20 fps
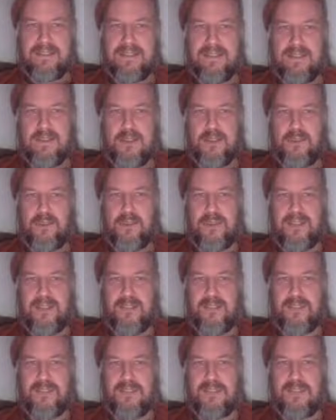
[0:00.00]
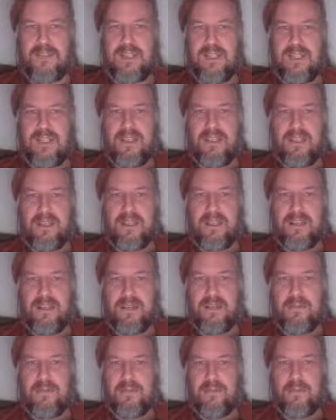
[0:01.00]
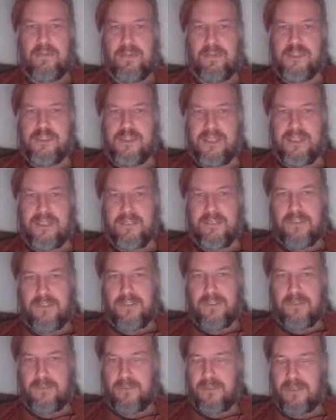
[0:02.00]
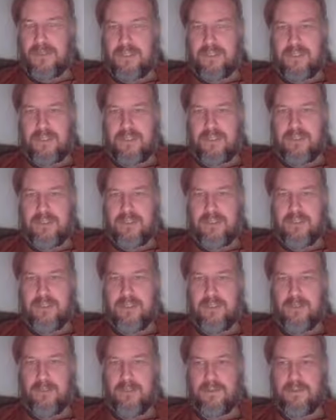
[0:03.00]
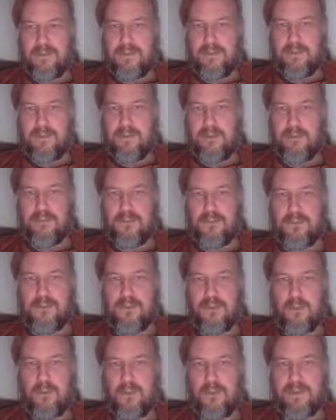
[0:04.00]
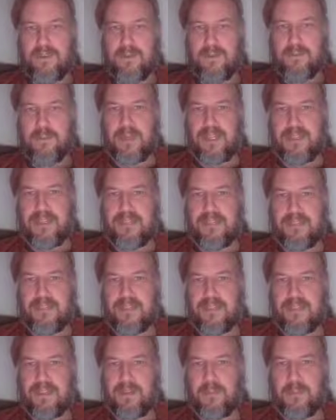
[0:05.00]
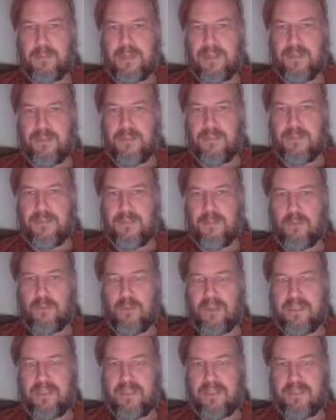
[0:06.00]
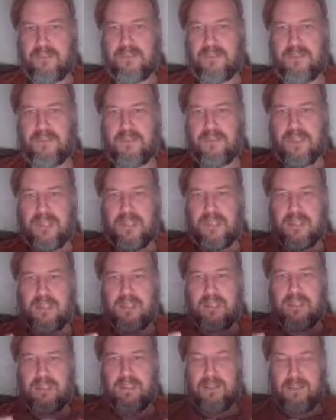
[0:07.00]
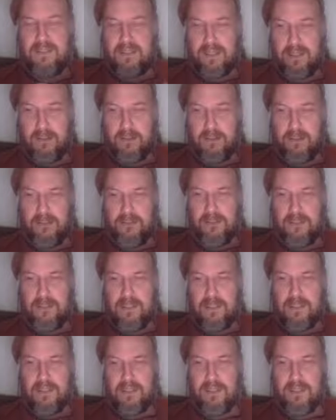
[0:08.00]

to humans, which gets into really, the most core debate about what is linguistic